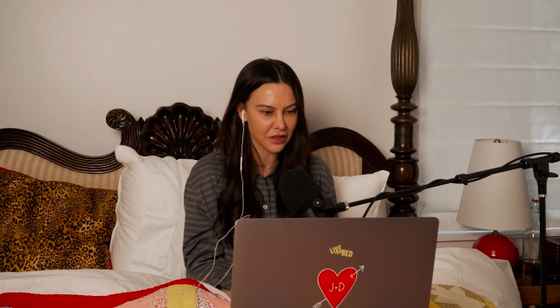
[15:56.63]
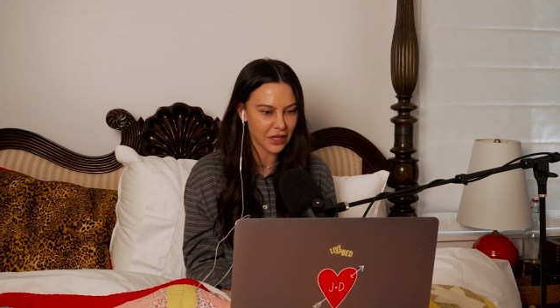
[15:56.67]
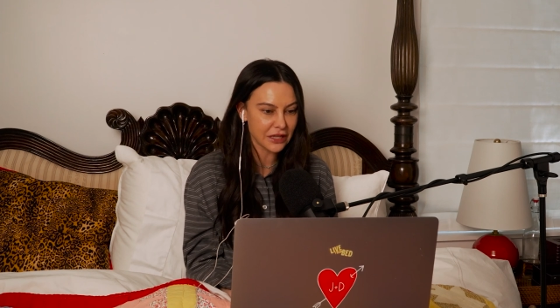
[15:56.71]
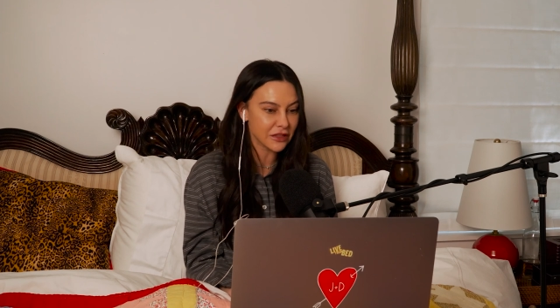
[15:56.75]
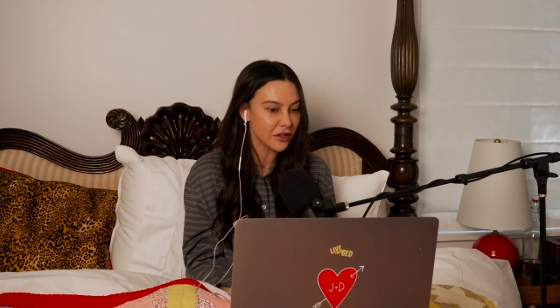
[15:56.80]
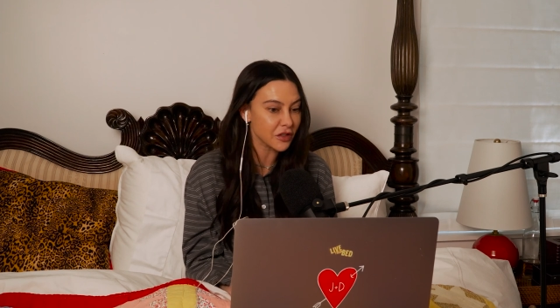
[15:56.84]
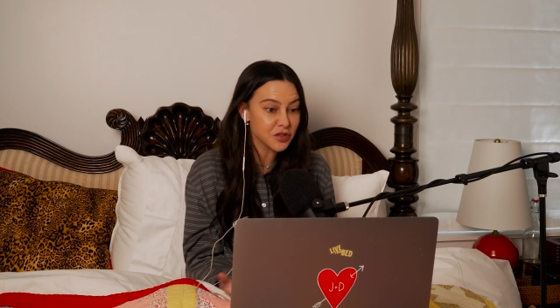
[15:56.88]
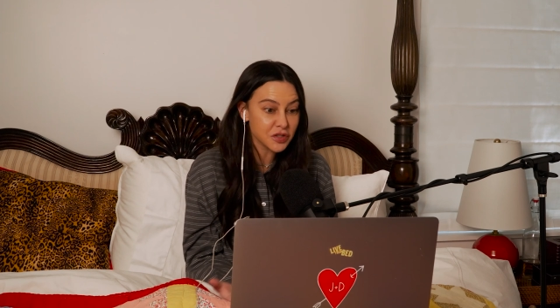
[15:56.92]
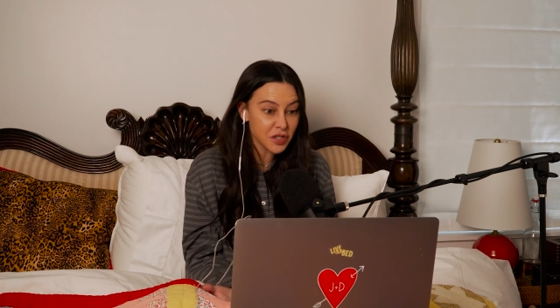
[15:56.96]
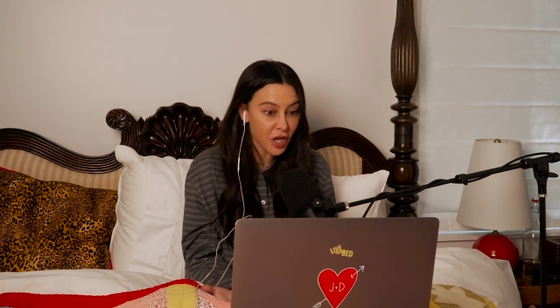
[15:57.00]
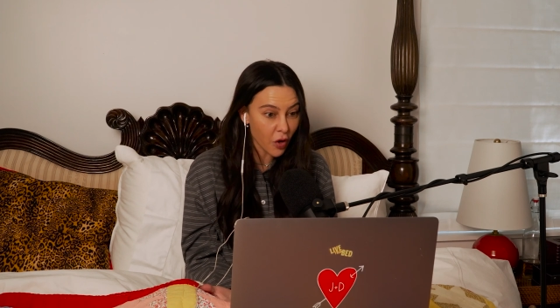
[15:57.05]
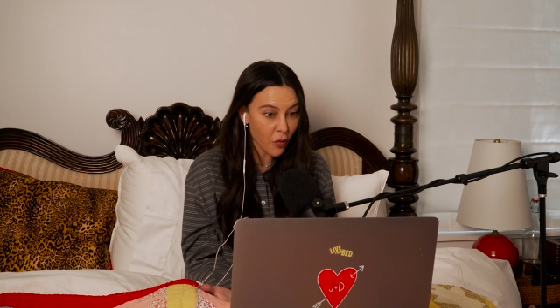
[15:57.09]
Like
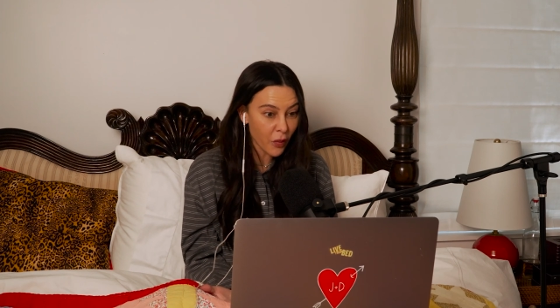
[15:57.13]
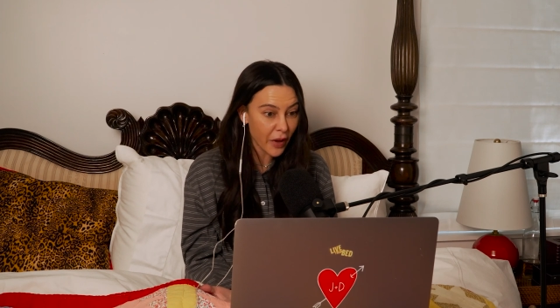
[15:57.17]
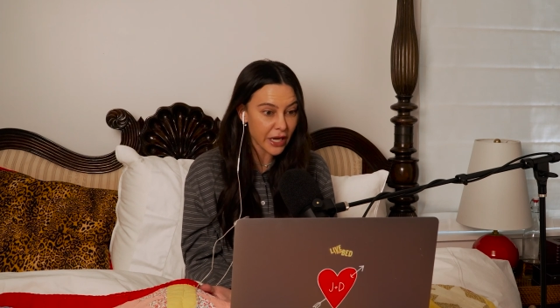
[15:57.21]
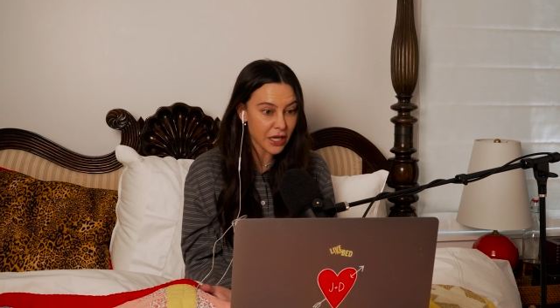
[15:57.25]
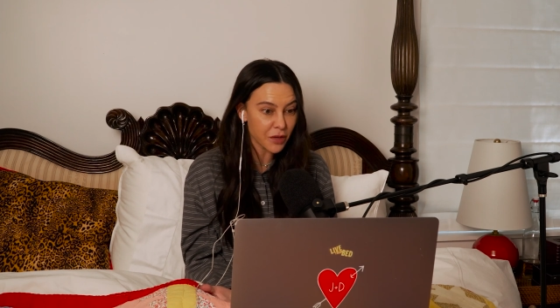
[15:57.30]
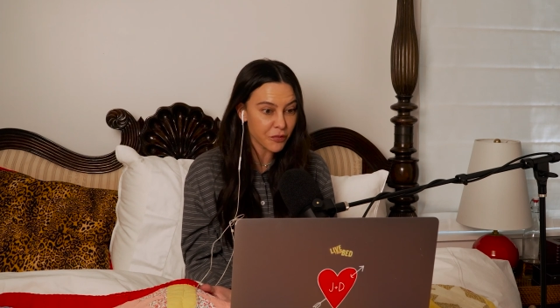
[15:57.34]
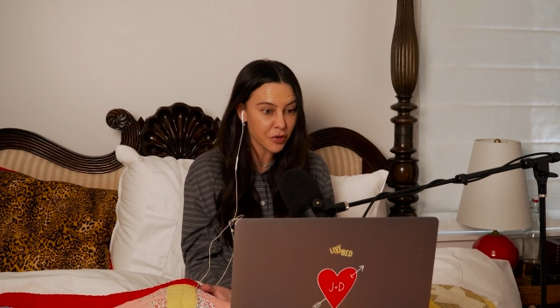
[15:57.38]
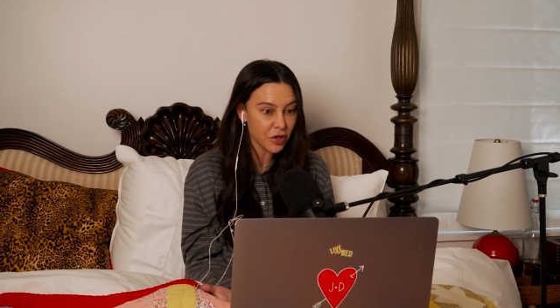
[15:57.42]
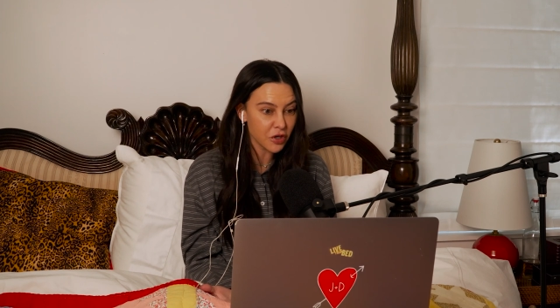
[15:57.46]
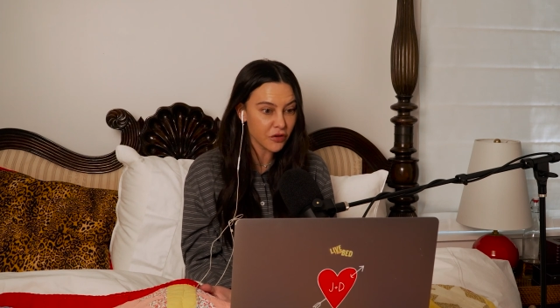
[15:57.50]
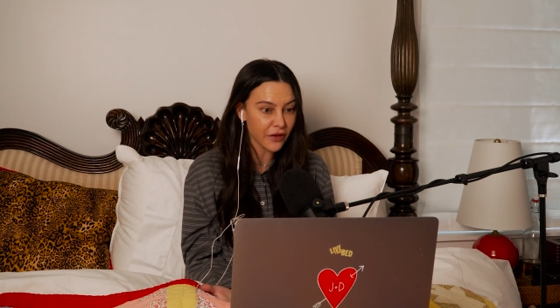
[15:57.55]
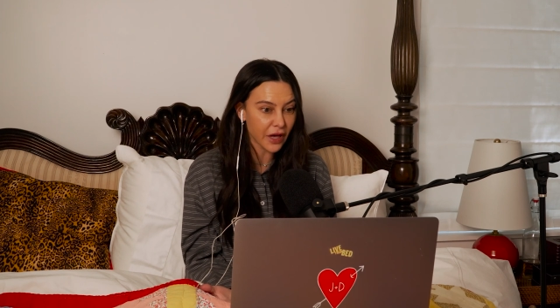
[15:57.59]
there's no way to
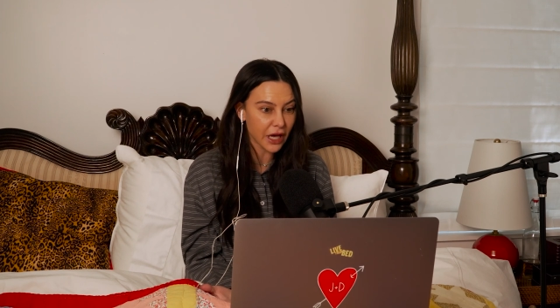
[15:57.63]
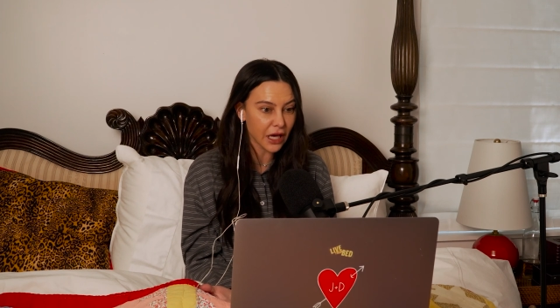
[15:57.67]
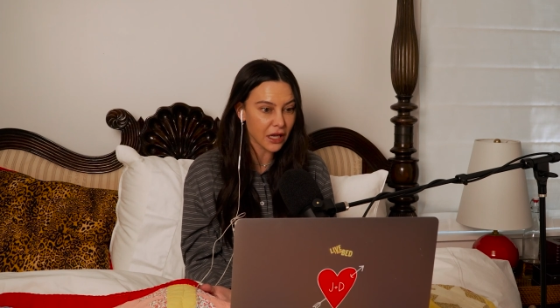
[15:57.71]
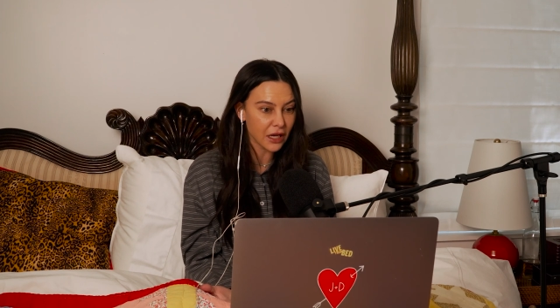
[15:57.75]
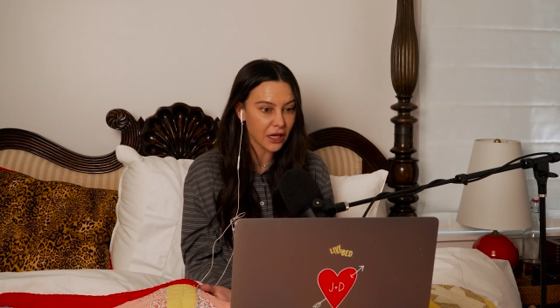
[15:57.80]
prove it.